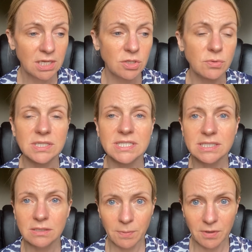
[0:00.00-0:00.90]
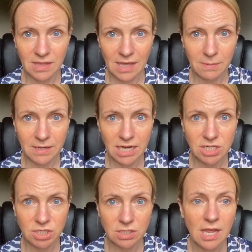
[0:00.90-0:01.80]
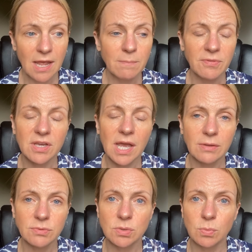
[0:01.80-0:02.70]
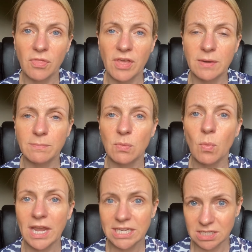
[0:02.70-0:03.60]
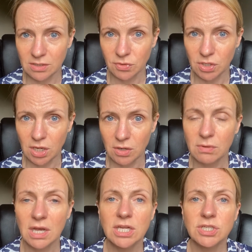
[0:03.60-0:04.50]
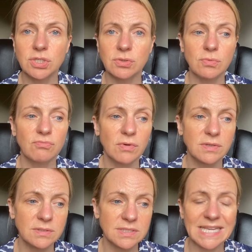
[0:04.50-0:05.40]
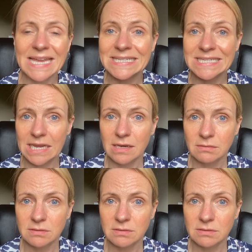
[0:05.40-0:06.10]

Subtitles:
You can still put in the application, but the council will then be waiting on you to send in,